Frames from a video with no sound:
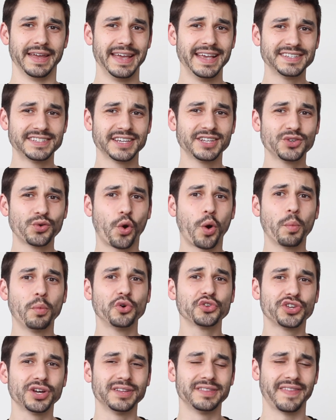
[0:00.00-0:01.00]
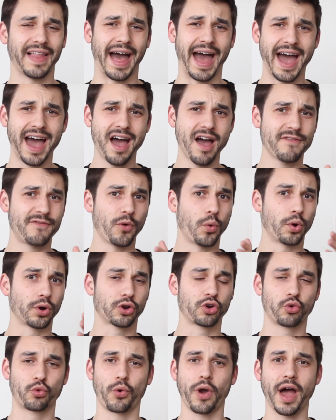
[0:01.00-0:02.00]
Is it normal to laugh or
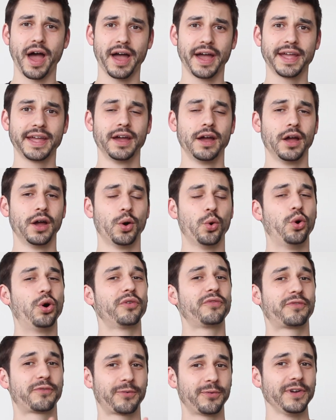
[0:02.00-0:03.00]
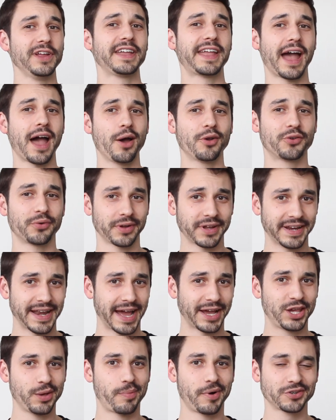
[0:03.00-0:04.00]
cry or freak out during an
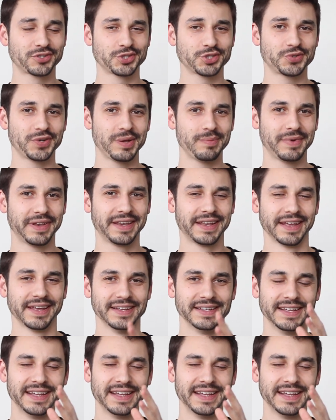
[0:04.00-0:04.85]
acupuncture treatment?